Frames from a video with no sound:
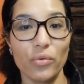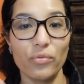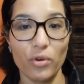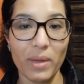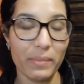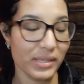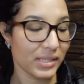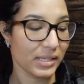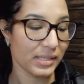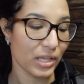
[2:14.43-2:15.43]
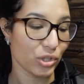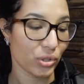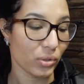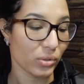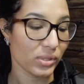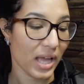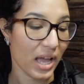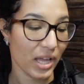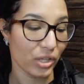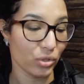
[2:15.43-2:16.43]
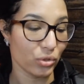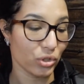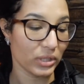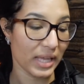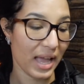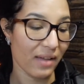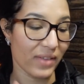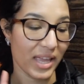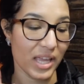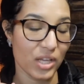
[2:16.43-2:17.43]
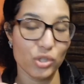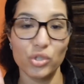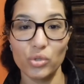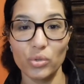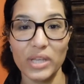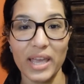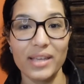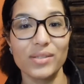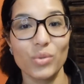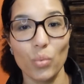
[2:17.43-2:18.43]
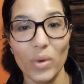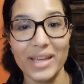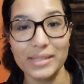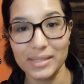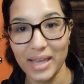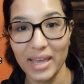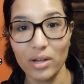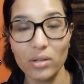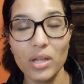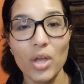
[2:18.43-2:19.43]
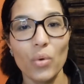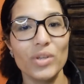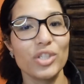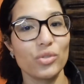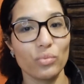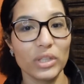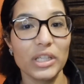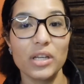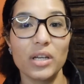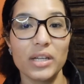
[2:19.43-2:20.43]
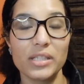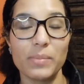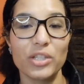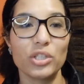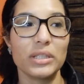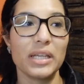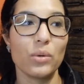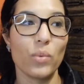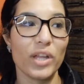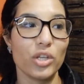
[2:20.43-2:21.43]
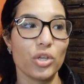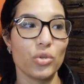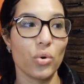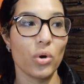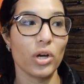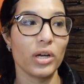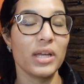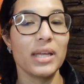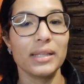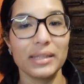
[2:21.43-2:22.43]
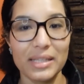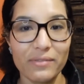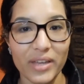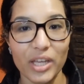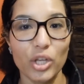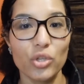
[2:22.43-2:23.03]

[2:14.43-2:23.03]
for my basic essentials, I usually have a suitcase weight scale, which is really good, especially when you're leaving.